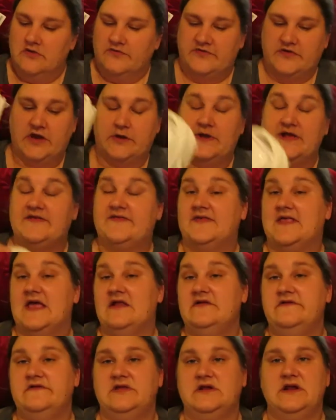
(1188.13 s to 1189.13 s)
So
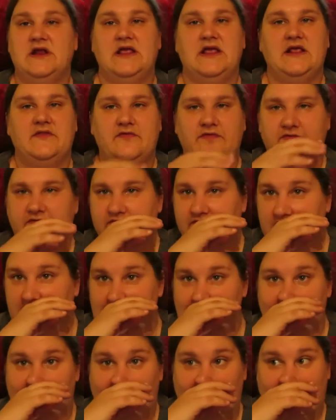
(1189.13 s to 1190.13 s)
extension leads,
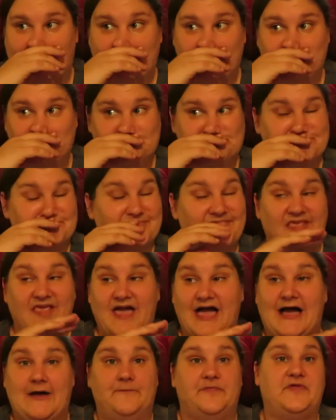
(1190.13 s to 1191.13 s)
they are
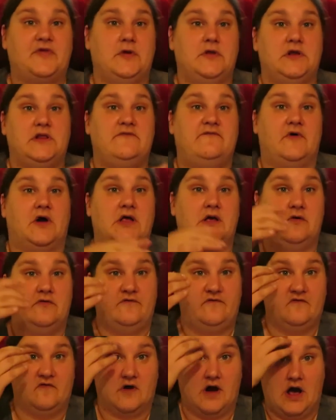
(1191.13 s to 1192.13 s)
absolutely vital
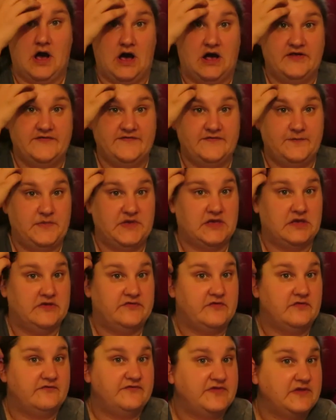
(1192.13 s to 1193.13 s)
for us
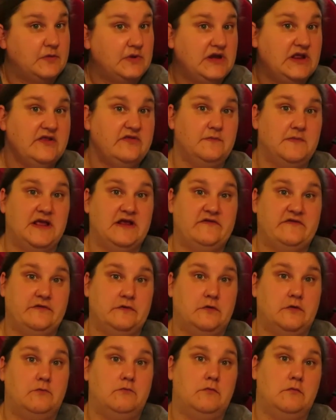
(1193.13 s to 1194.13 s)
because obviously we need to make
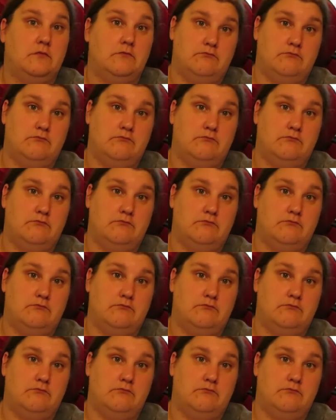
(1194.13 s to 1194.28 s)
sure